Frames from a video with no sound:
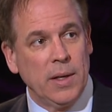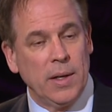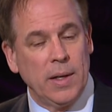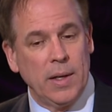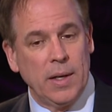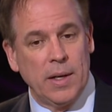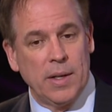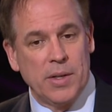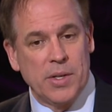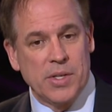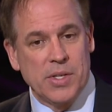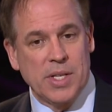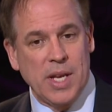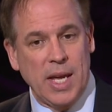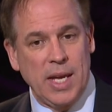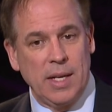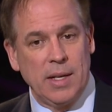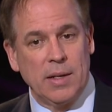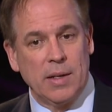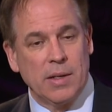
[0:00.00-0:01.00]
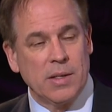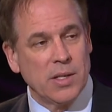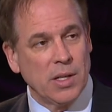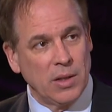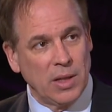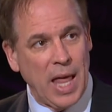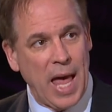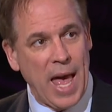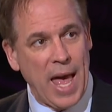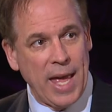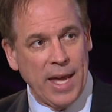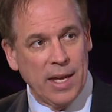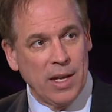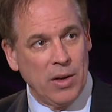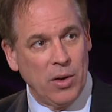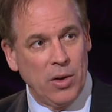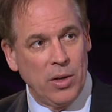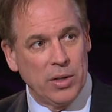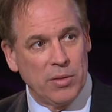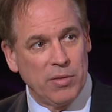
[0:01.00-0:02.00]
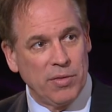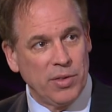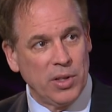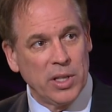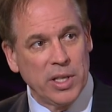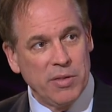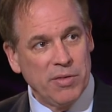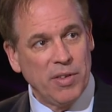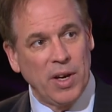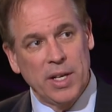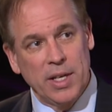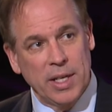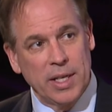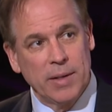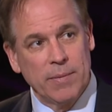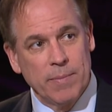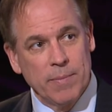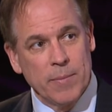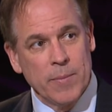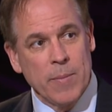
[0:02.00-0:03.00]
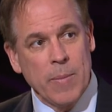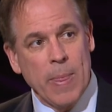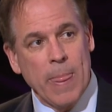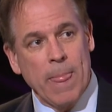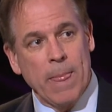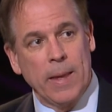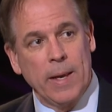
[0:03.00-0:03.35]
uh, the state to lag on fully funding mm -hmm.